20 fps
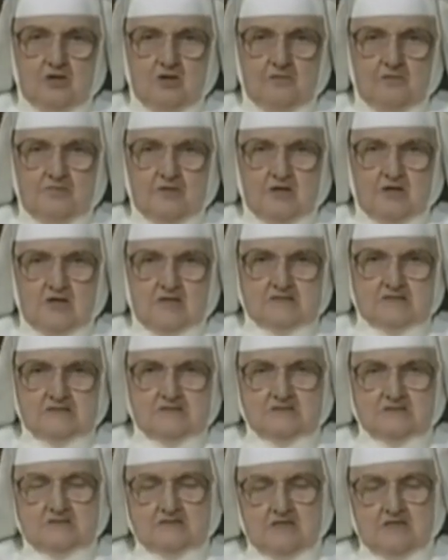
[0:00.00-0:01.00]
because
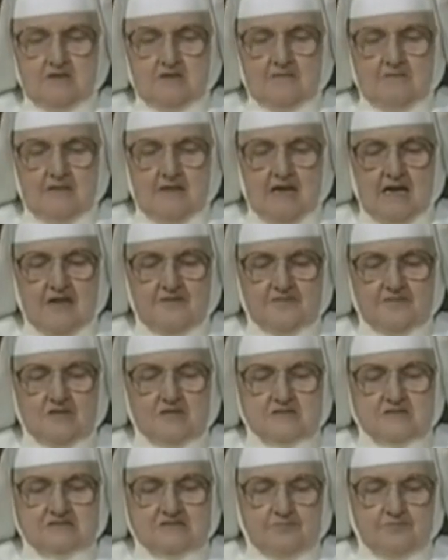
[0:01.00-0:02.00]
it's, uh, I think
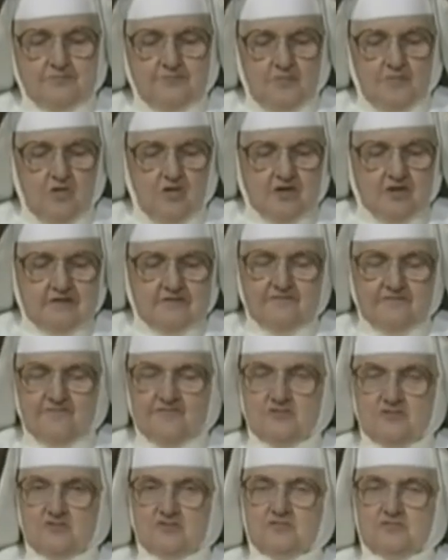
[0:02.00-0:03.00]
it's important for
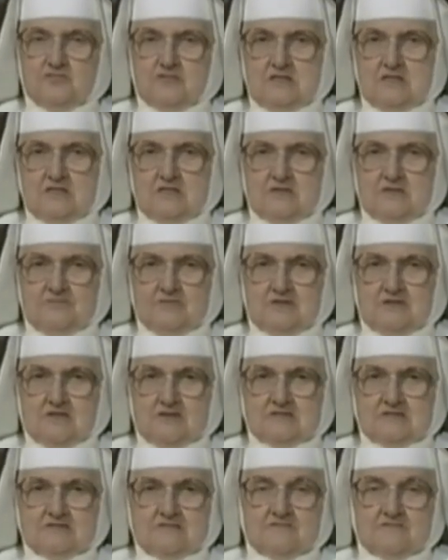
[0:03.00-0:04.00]
you to read it
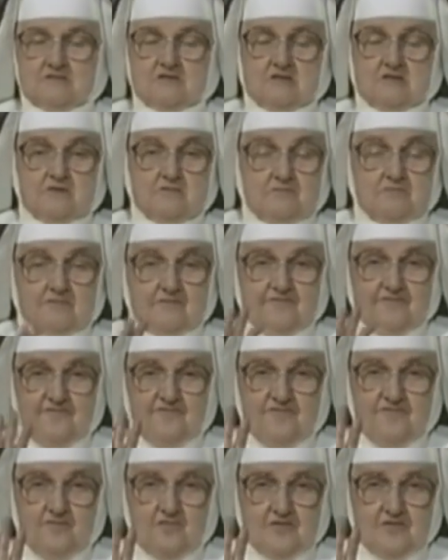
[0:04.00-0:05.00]
because of the
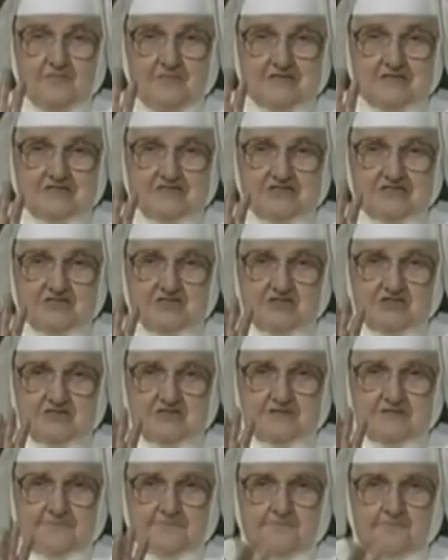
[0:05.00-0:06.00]
four messages.
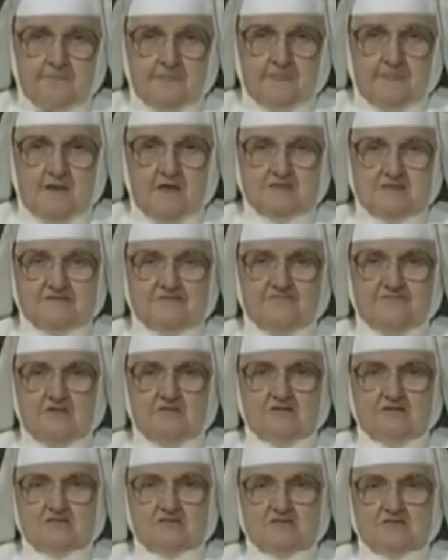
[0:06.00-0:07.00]
It's a
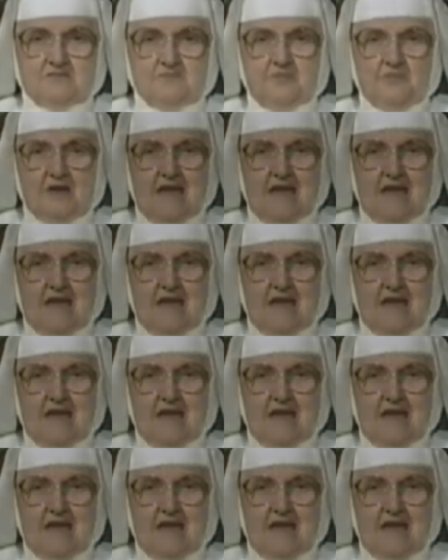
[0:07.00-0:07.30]
very simple